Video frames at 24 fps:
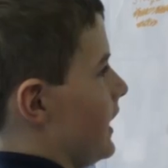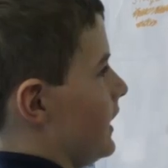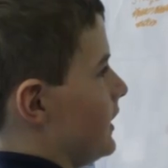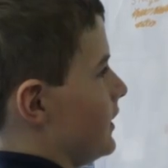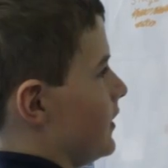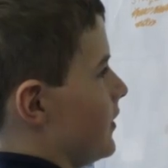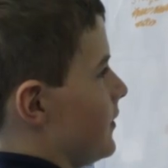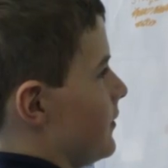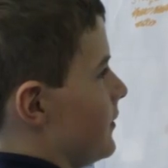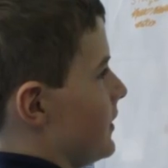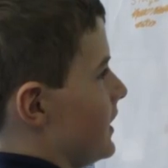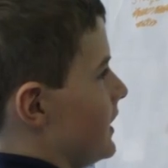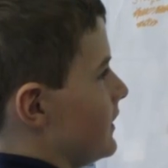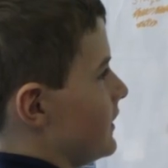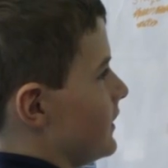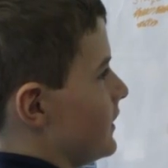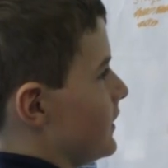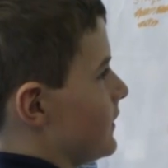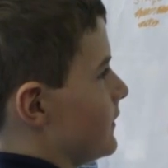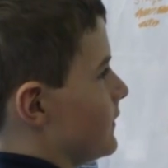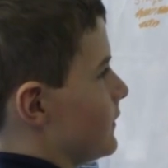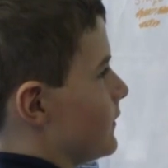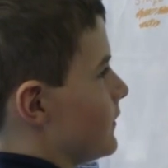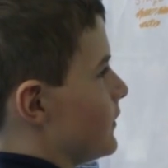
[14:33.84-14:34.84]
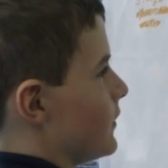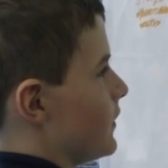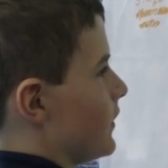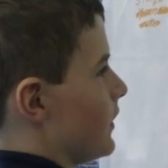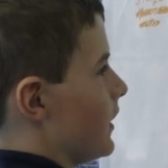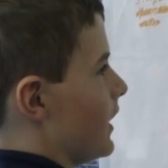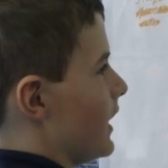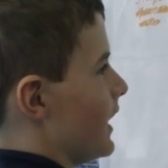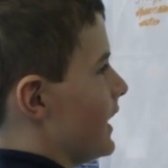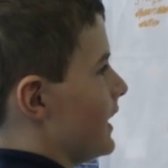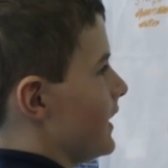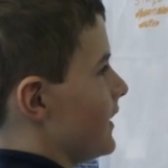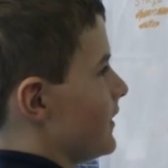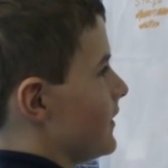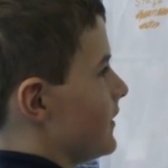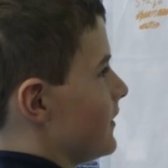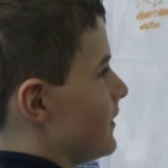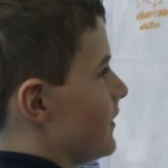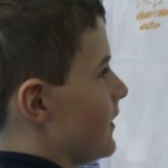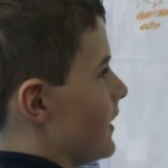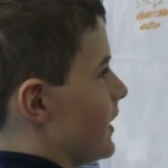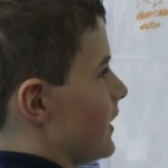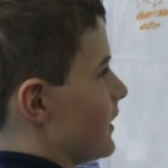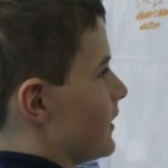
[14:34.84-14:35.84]
aluminium slide
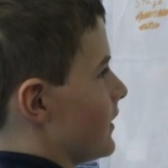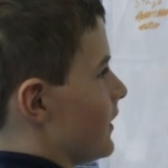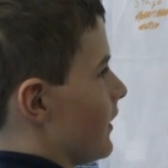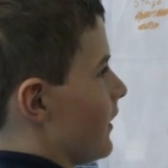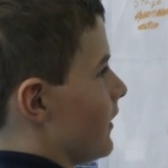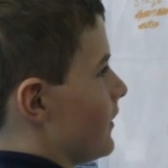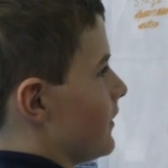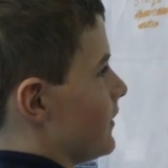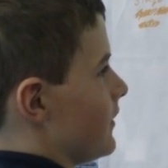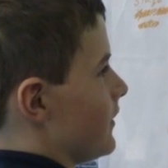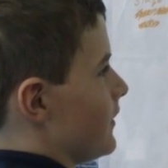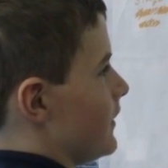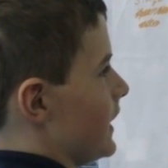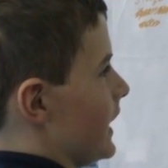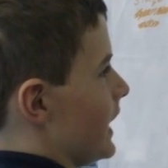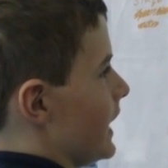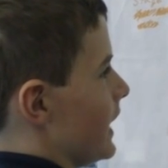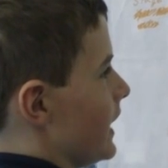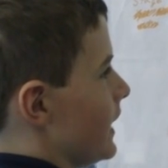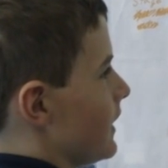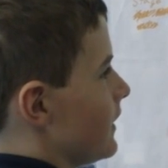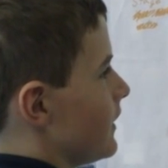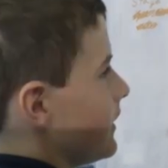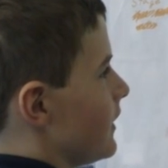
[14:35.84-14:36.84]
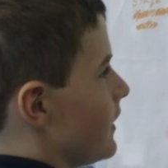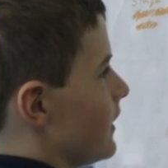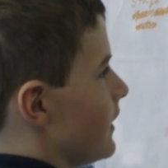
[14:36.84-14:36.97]
that goes down,